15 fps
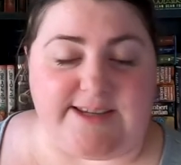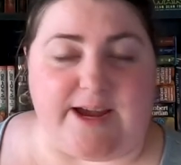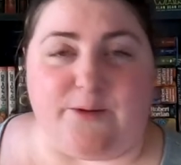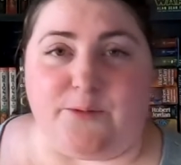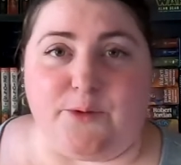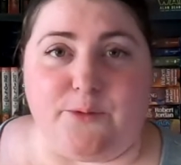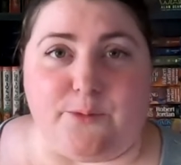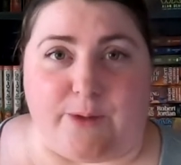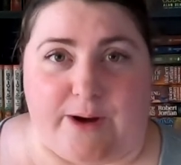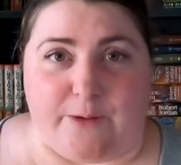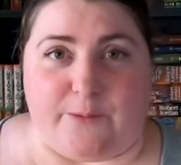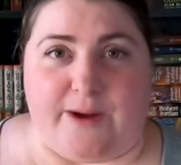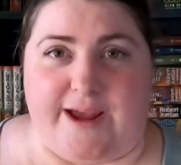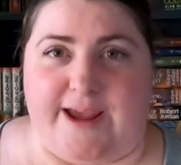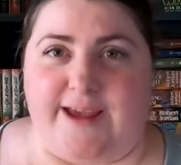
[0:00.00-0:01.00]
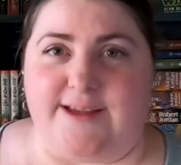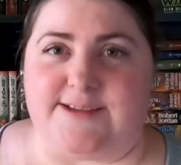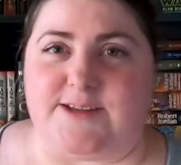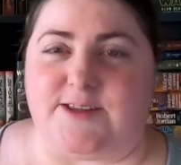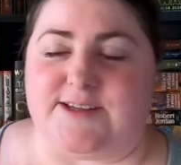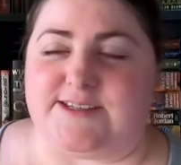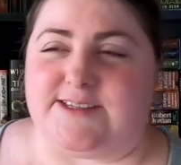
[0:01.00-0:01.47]
Down the Runway.
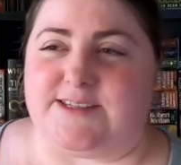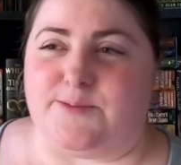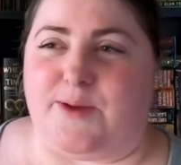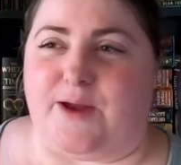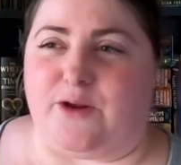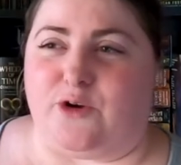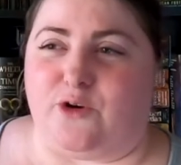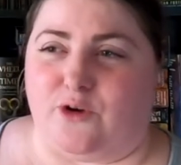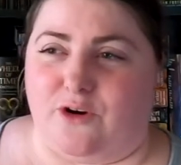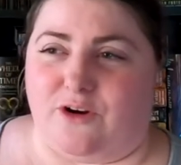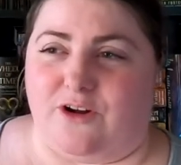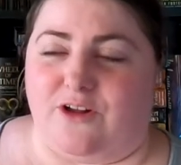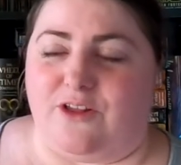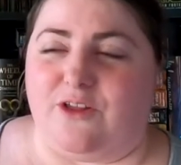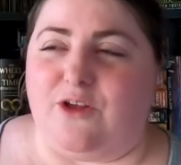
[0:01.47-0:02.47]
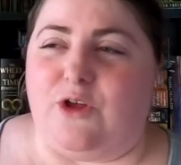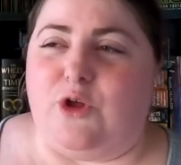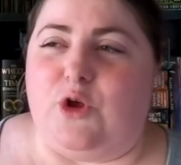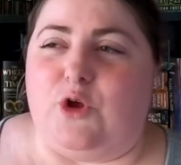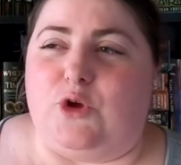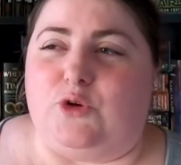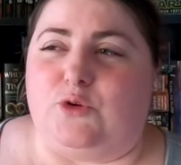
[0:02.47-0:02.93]
So this is about a girl
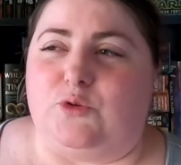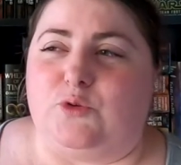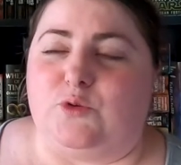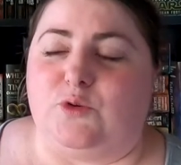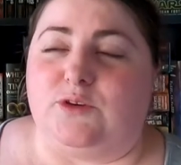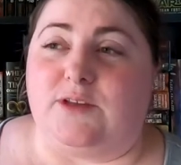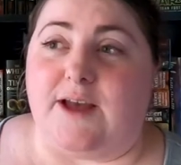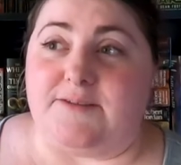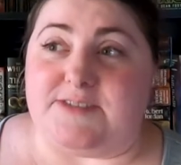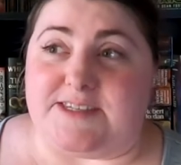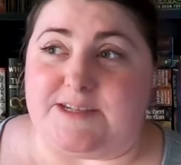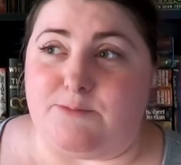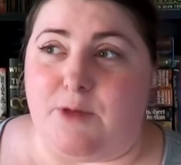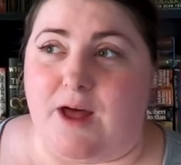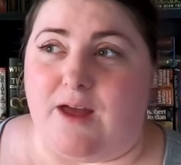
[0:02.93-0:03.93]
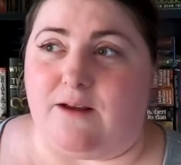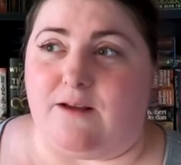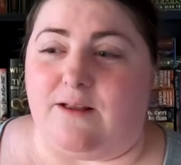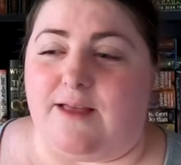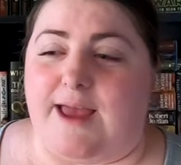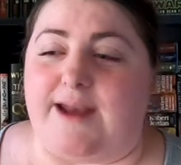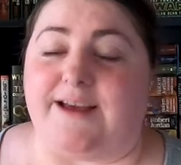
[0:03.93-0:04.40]
who loves to
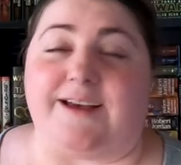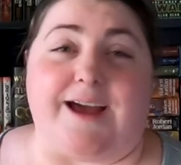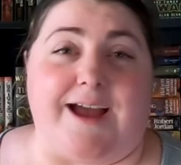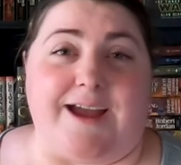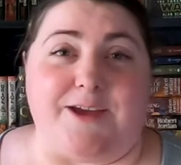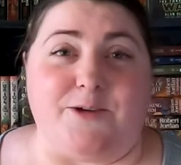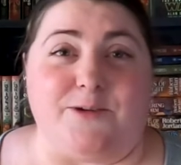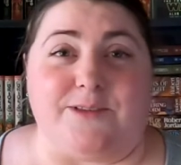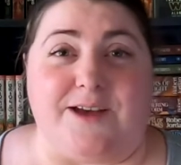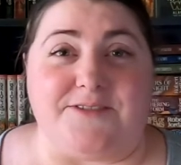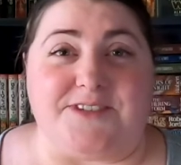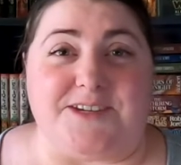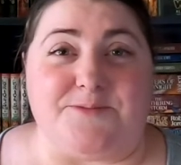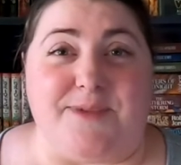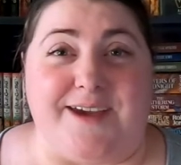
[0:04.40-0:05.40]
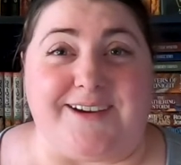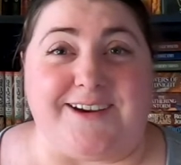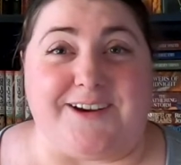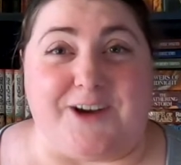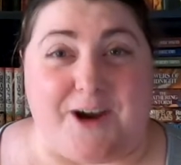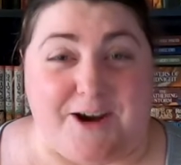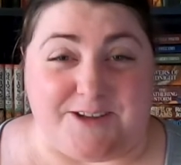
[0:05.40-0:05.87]
model and a guy who loves to
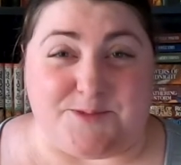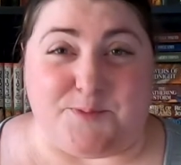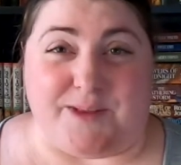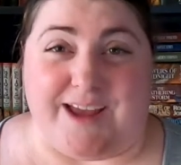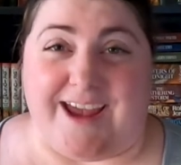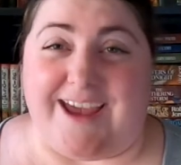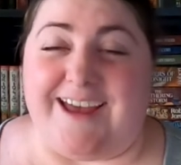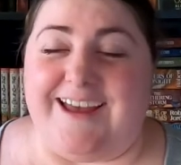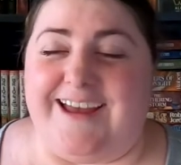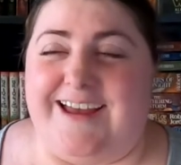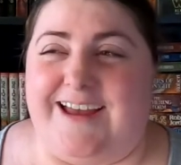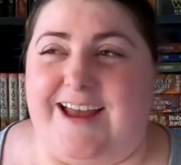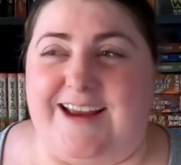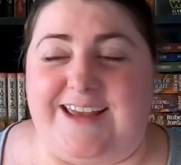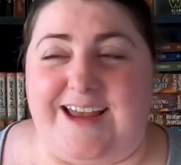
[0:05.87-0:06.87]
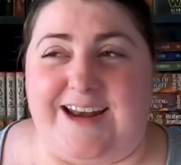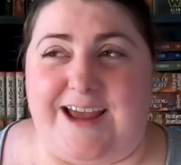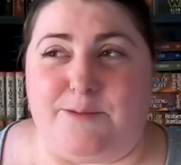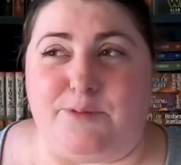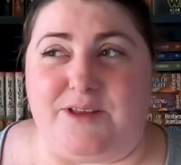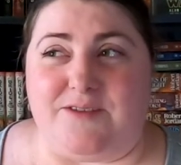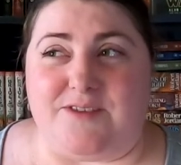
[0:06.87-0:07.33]
make cosplay. Again,
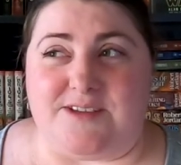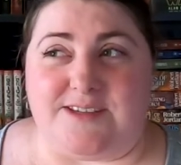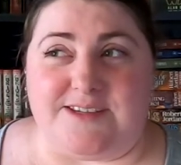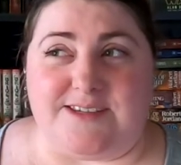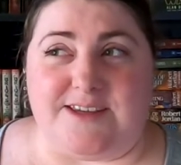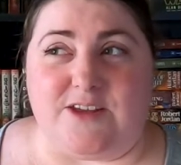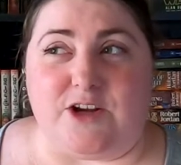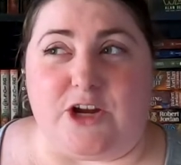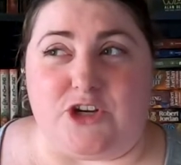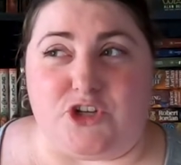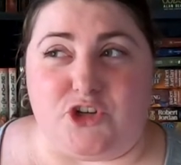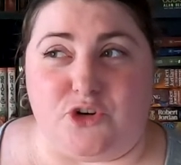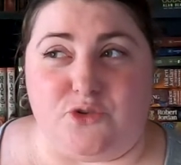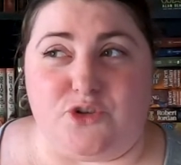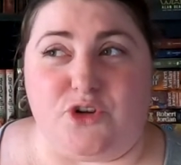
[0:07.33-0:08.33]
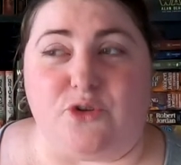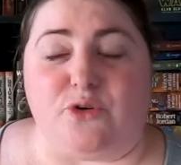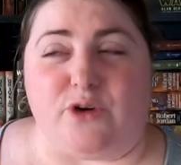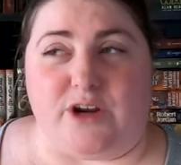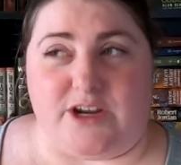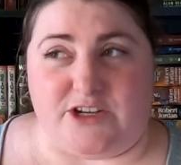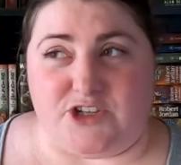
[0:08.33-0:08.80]
I believe this is either a shoujo
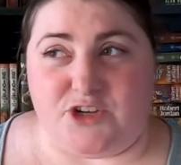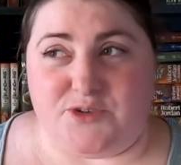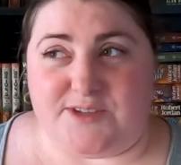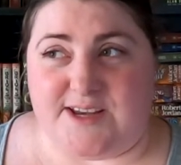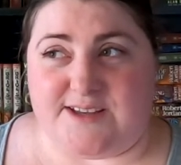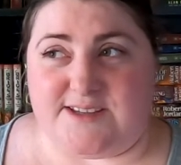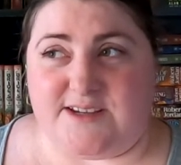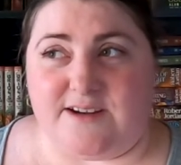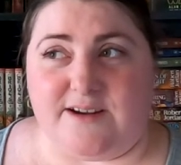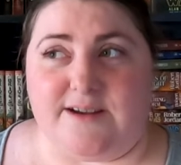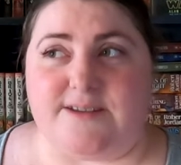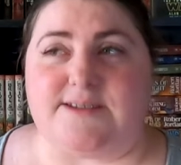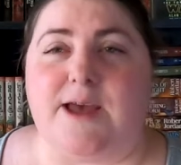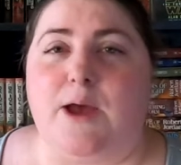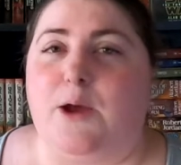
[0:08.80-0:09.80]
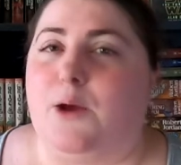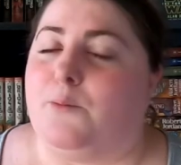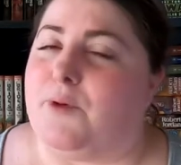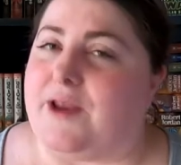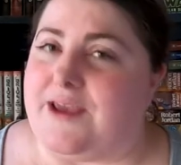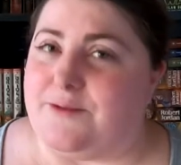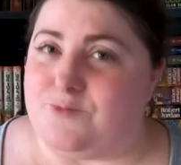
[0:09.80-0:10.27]
or a josei series,
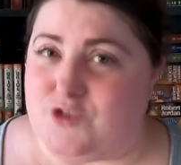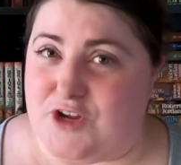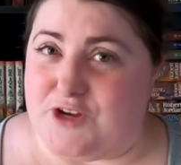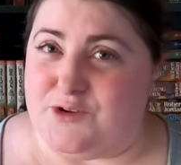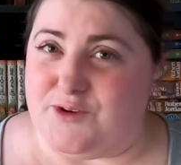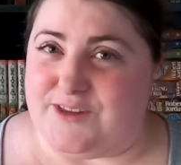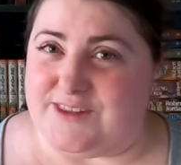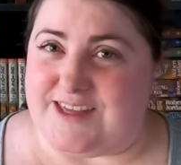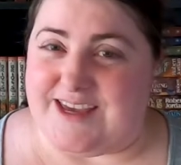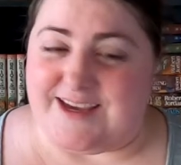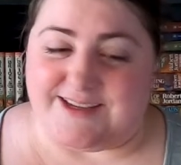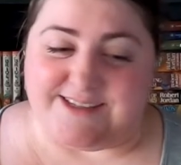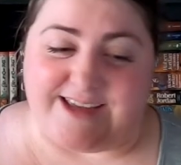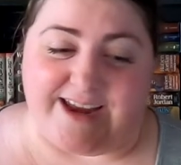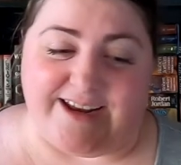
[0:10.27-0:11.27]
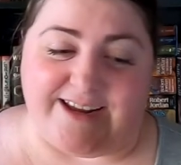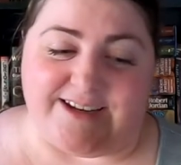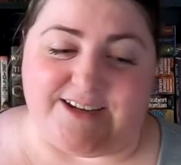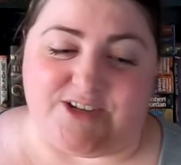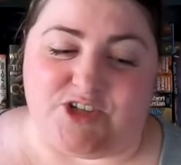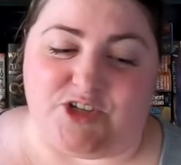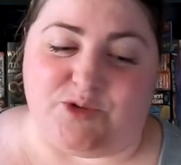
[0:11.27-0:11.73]
but I am genuinely
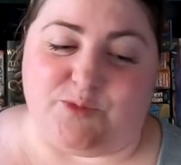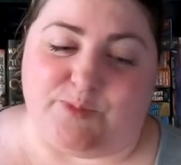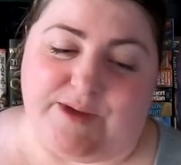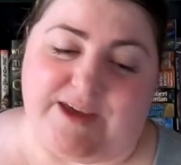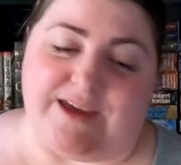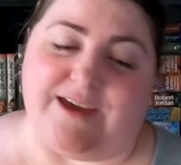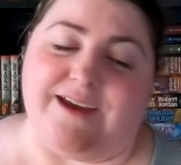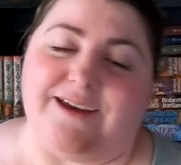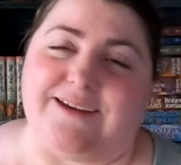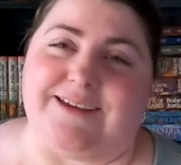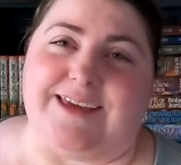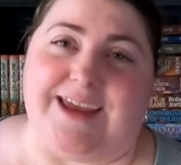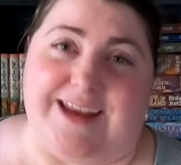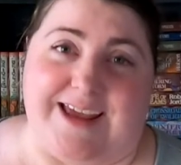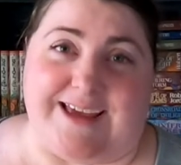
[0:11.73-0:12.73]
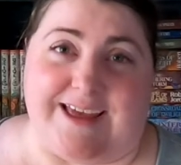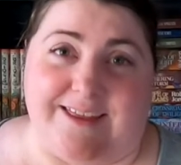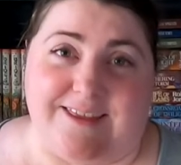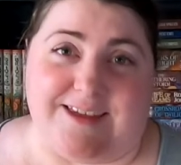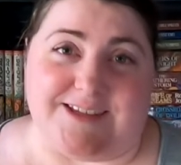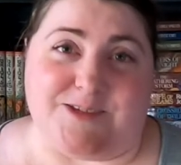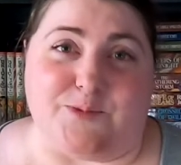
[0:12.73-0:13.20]
excited to be getting
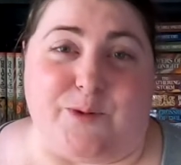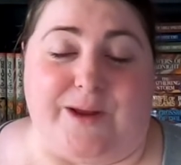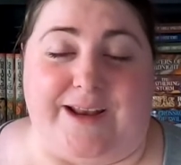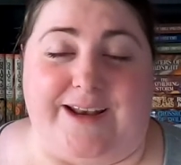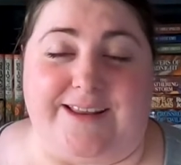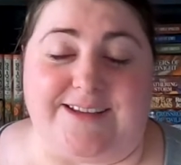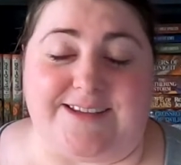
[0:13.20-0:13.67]
this one.